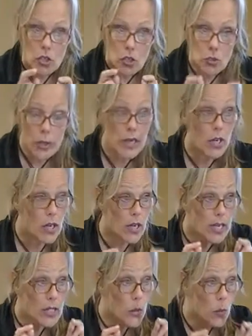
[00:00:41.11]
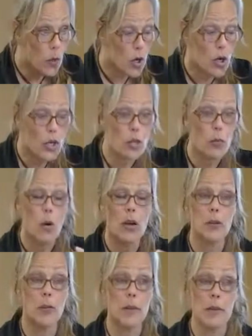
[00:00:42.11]
Trigger is a word you
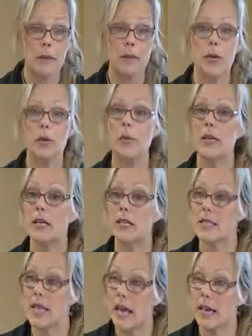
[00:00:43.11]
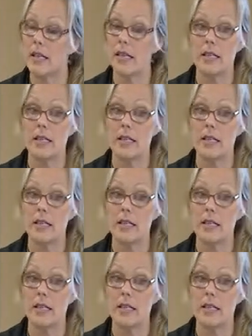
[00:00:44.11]
want to remember because that